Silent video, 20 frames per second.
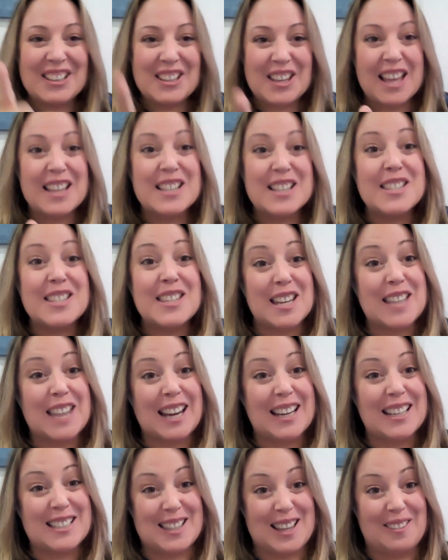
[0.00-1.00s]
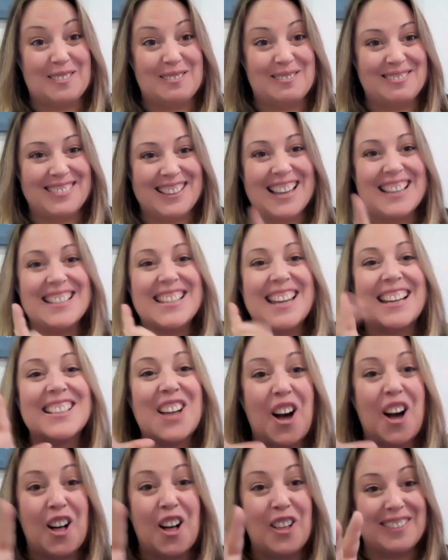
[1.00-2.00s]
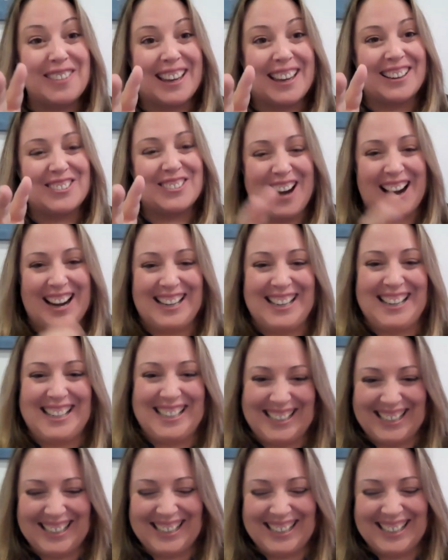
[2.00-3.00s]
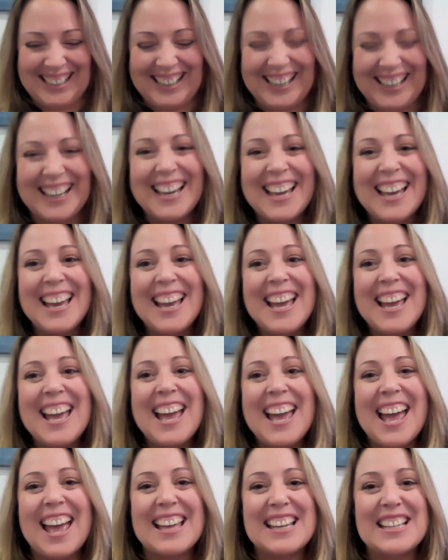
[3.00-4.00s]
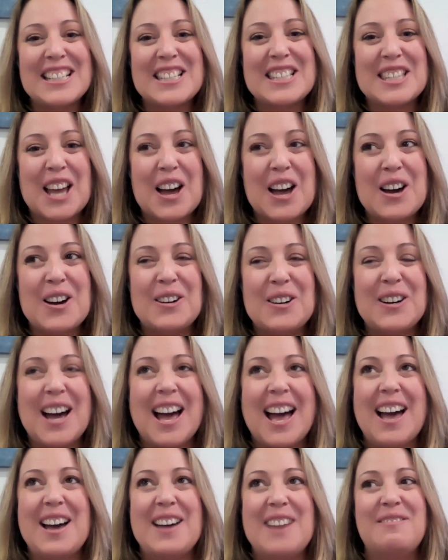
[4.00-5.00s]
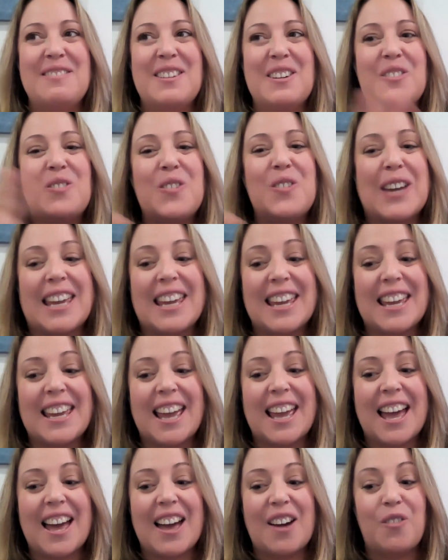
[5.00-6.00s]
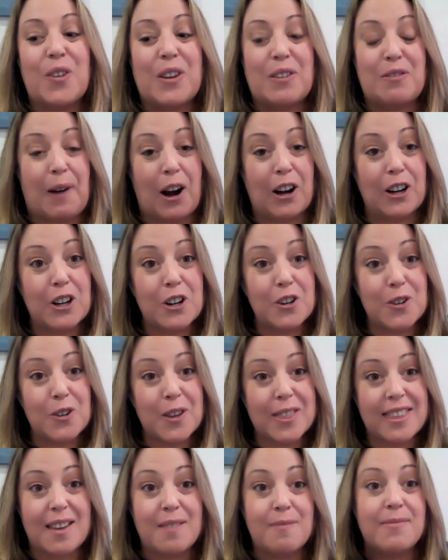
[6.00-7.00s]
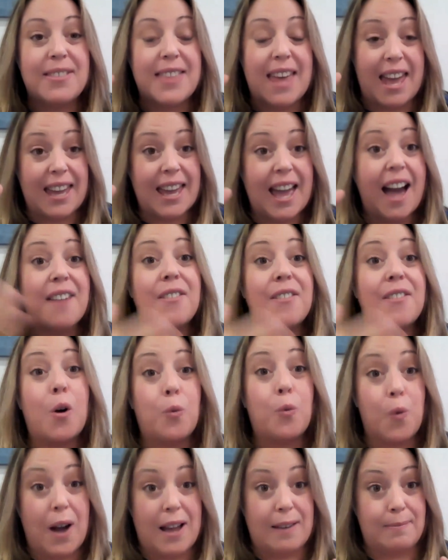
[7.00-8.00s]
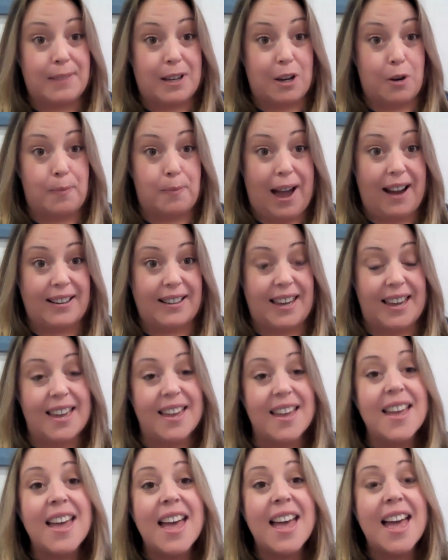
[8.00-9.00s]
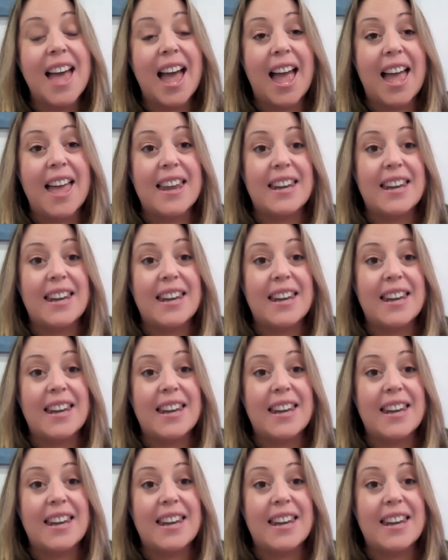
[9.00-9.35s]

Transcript: it takes them. It takes all of it, right? And so, we partner with them. They have a one meal packet, and